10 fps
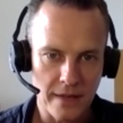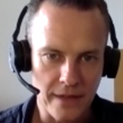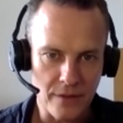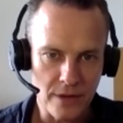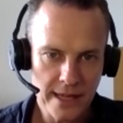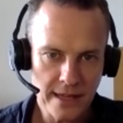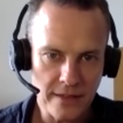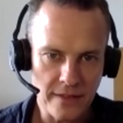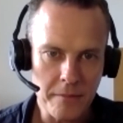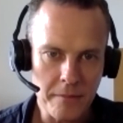And they read,
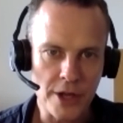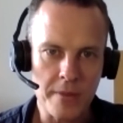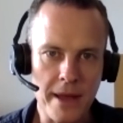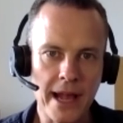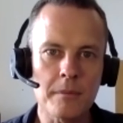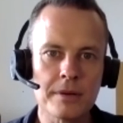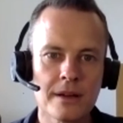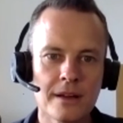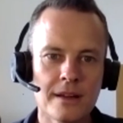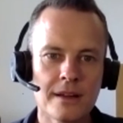and then they might go back up.
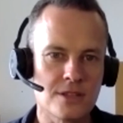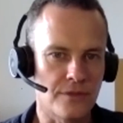So